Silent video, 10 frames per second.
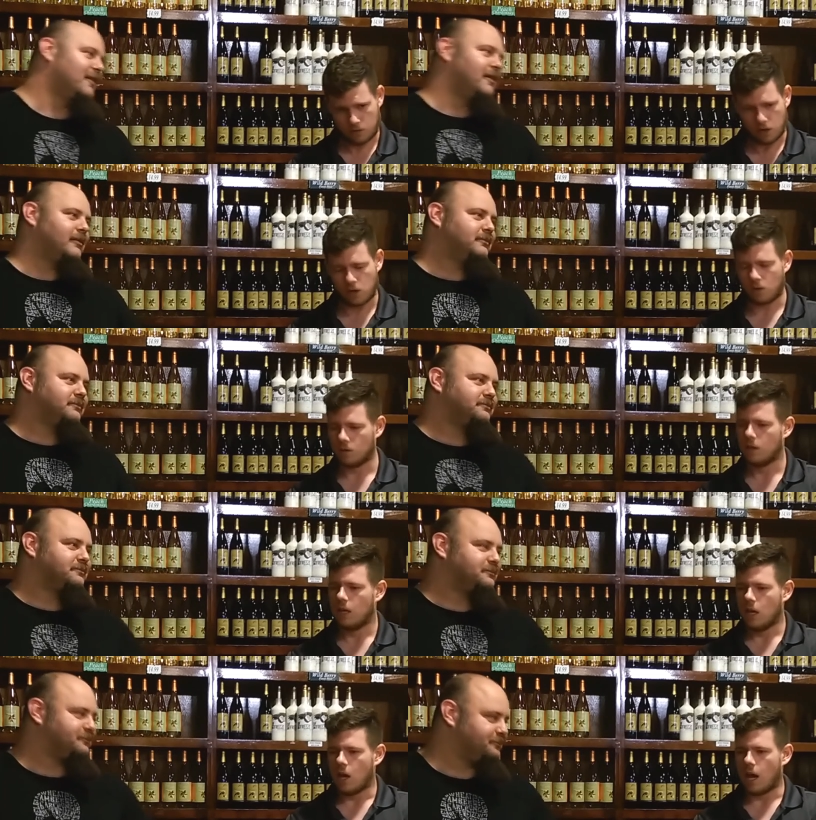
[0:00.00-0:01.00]
Speaker 1: There you go.
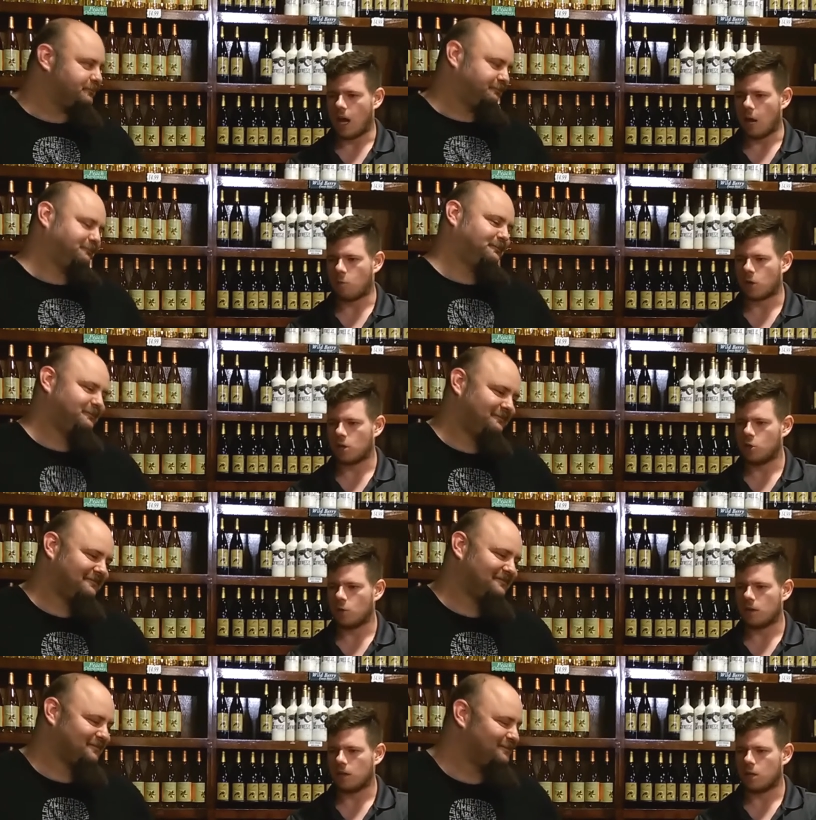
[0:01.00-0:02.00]
Um, we're gonna
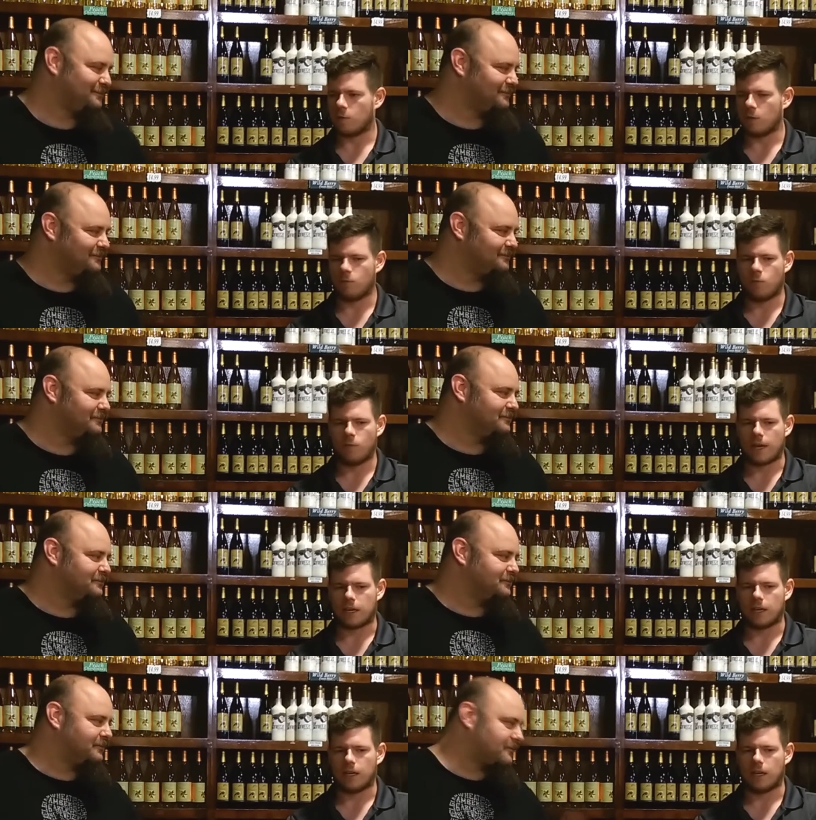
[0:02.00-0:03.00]
do it a little bit
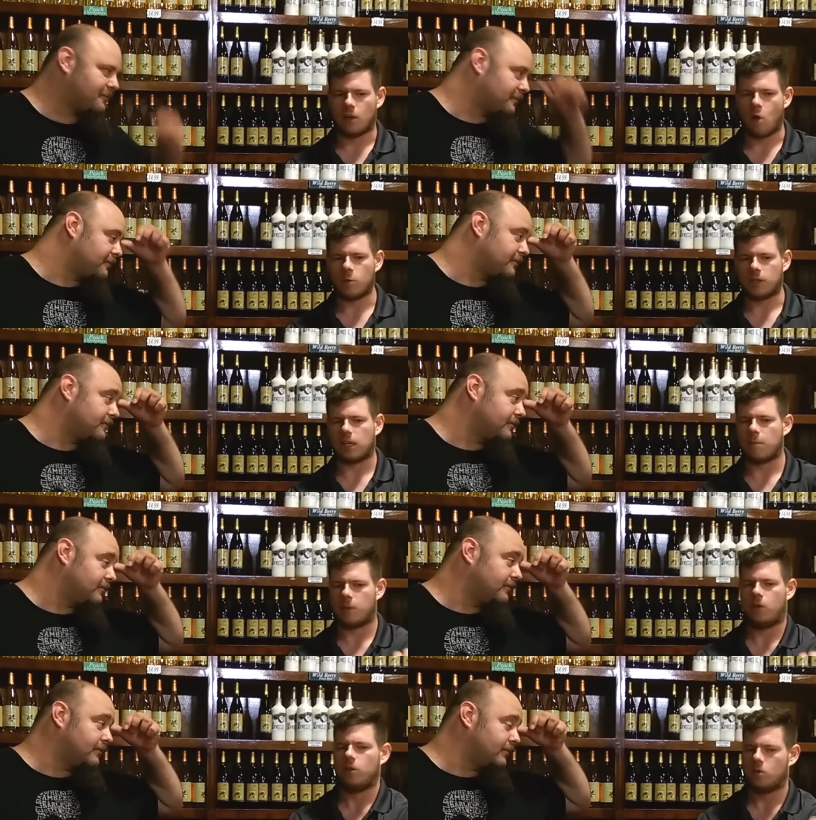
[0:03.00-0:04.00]
like a almost like an
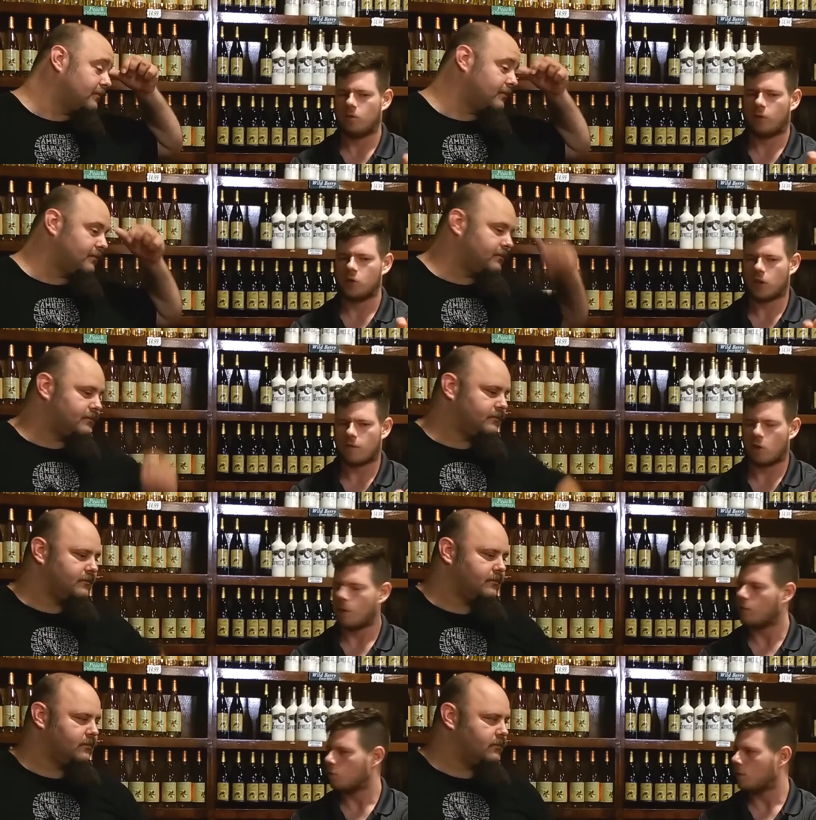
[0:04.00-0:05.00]
imperial version of our
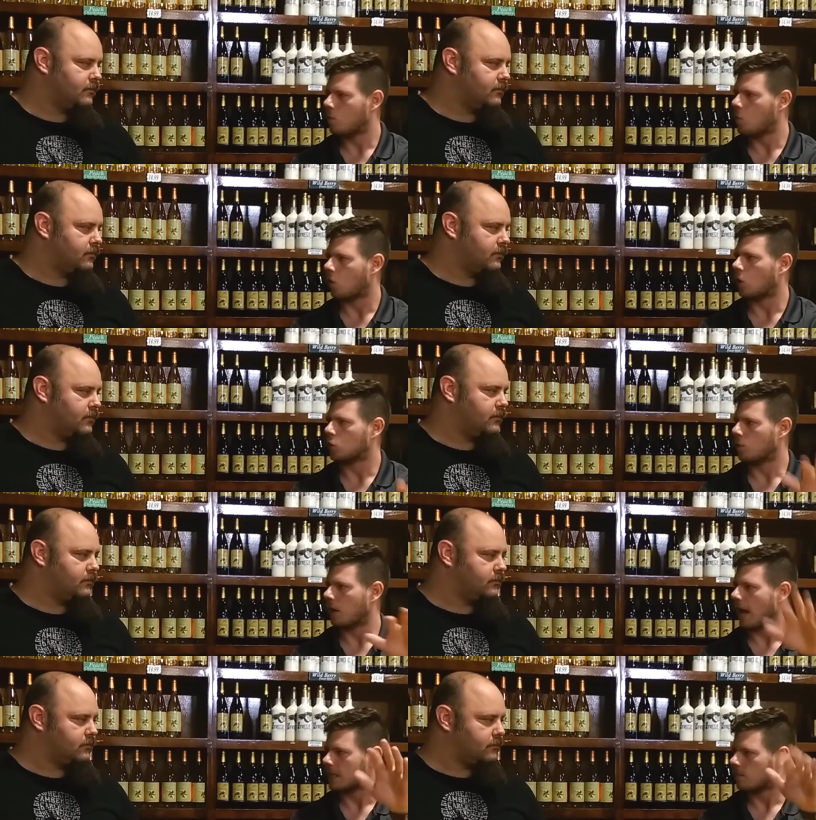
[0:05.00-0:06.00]
Bellevue Biltmore. So I'm
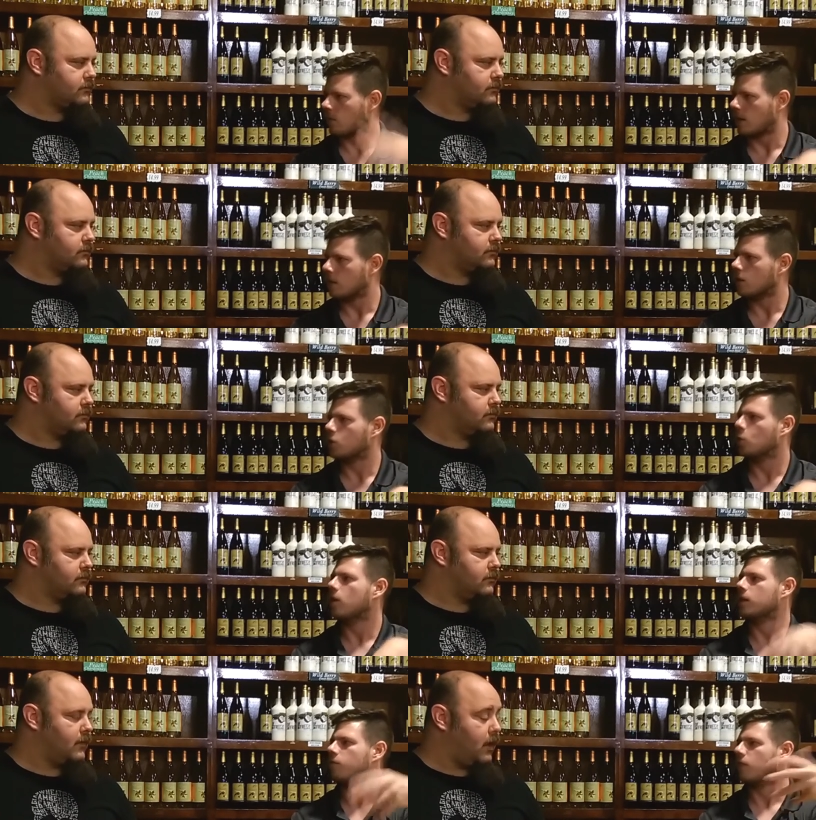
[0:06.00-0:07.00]
gonna add some vanilla to
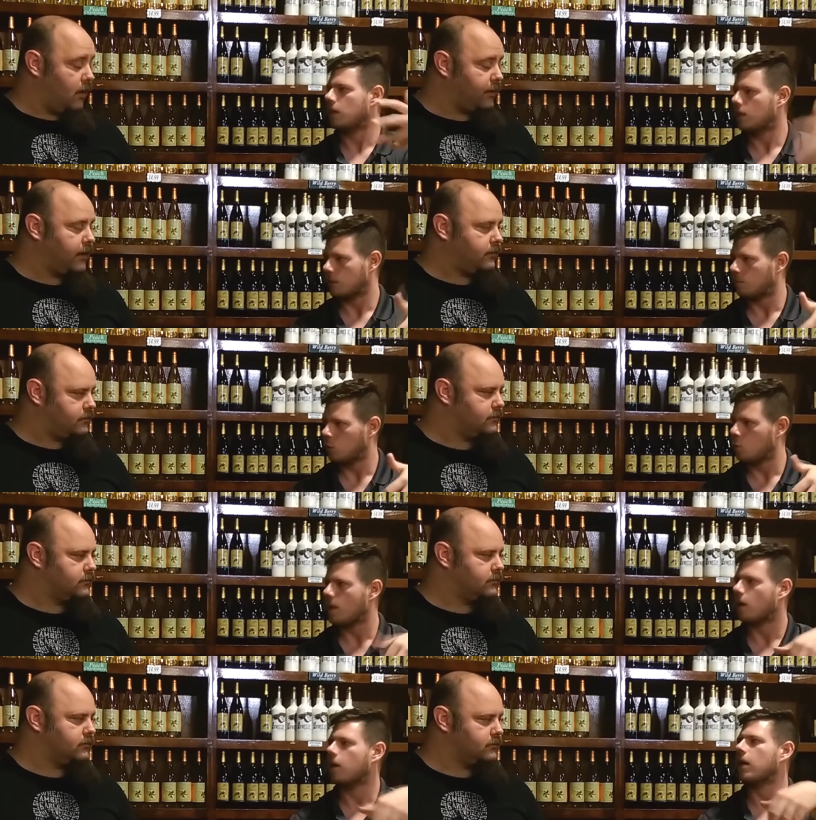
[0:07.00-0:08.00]
it, some, oh, okay. some
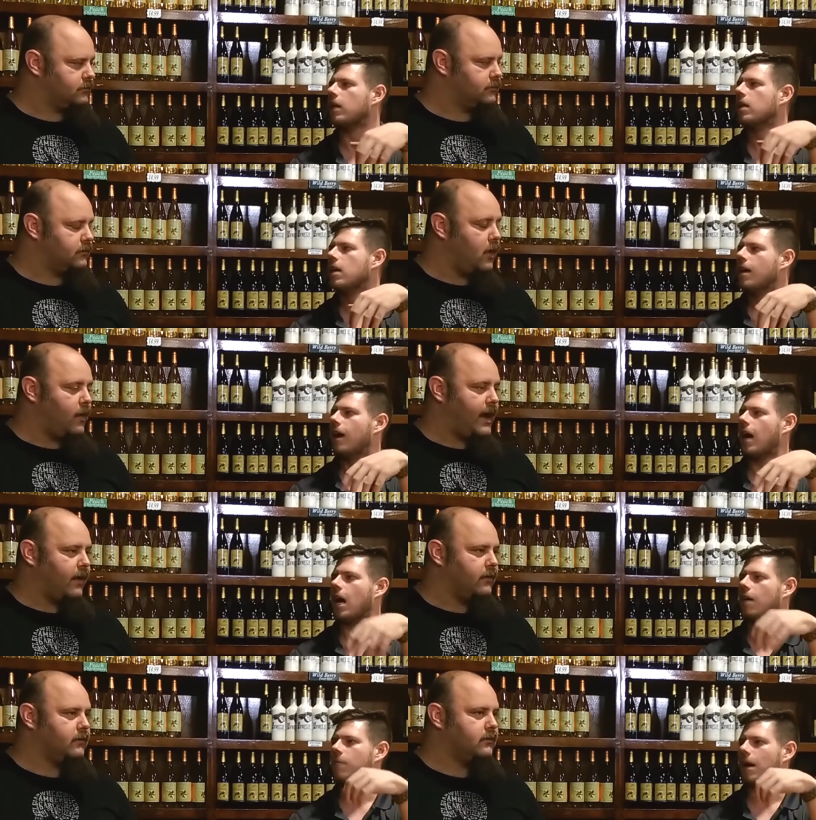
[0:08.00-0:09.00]
blueberry. Oh
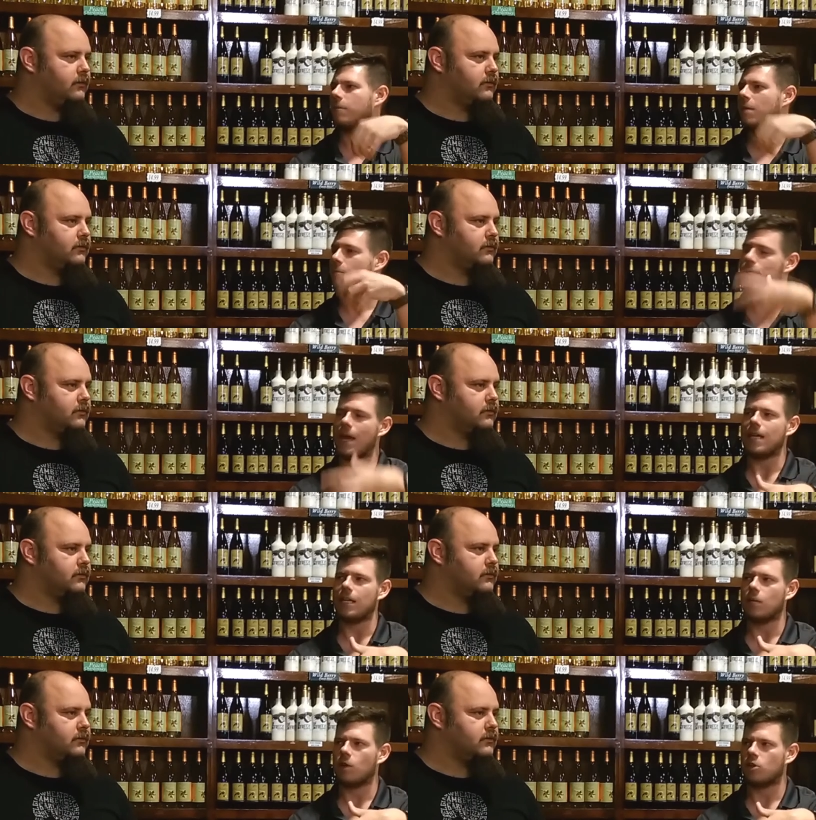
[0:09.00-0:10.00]
wow! Um, I'm
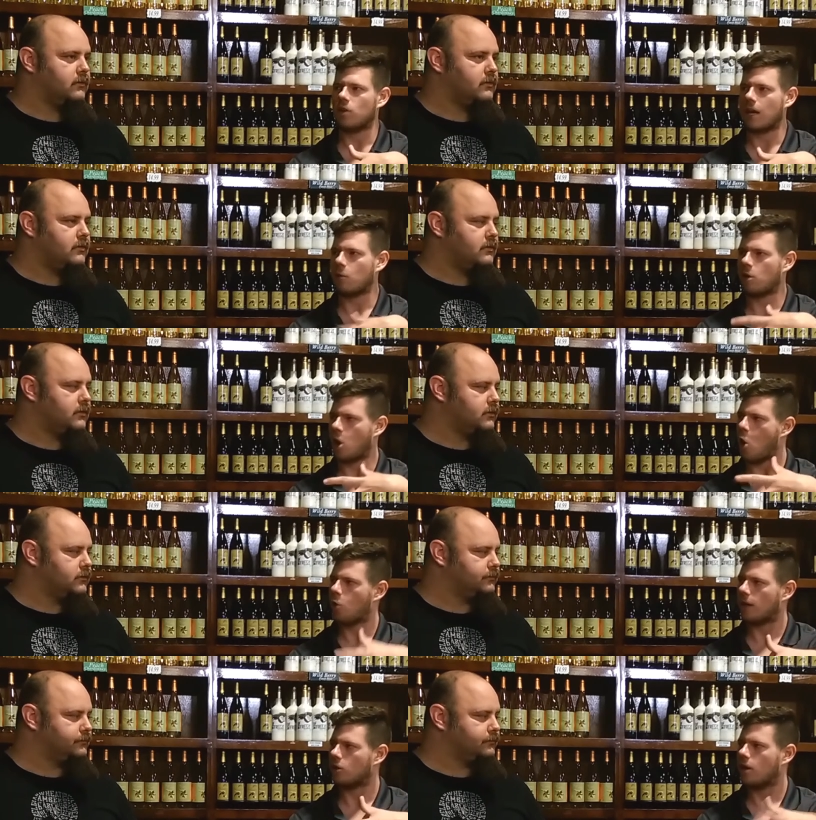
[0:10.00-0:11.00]
debating whether or not I want to
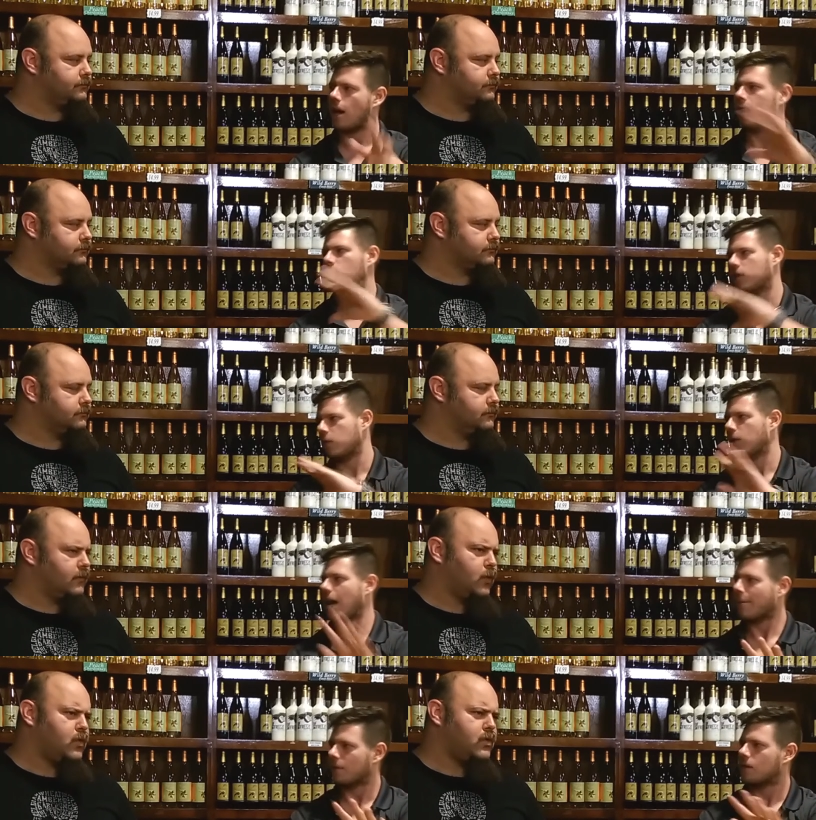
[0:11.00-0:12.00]
oak it or not. We'll see what
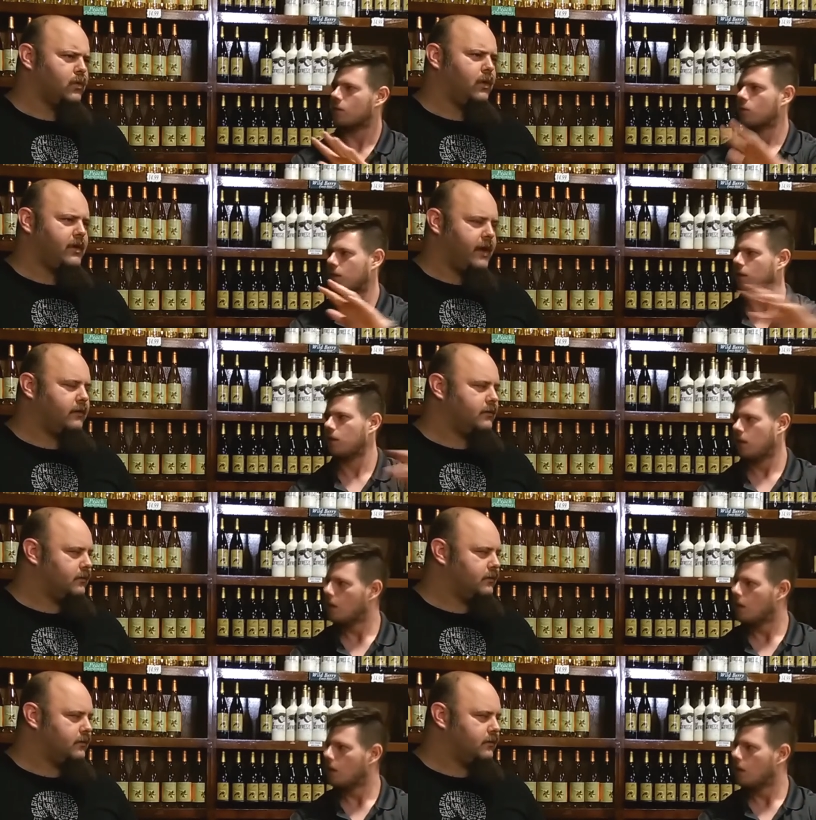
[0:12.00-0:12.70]
happens. Ooh, we'll okay.